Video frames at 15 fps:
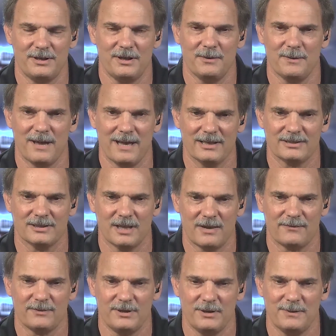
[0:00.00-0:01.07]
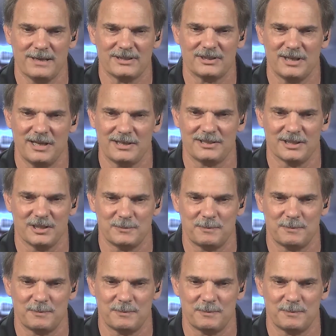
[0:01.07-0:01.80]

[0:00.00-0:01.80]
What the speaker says: U.S., not from U.S. citizens,